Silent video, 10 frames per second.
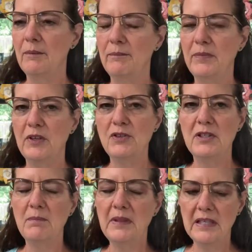there's
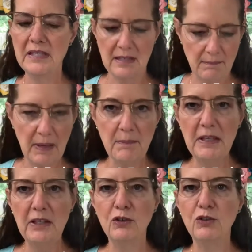some things that maybe
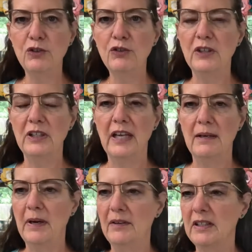you'll learn today
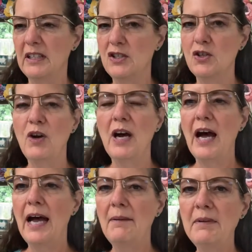about this. So
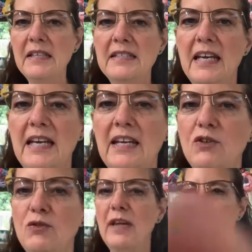I'm going to take you
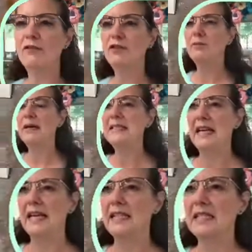down to my
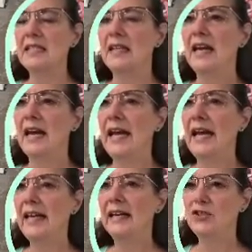desk
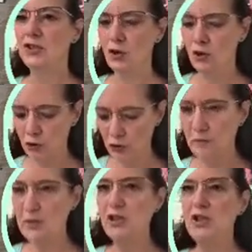and show you the
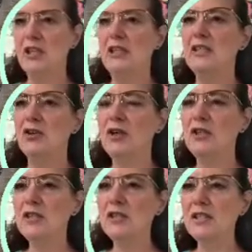machine. So
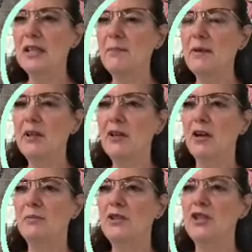here's the Stampin' Cut
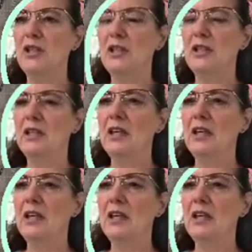machine.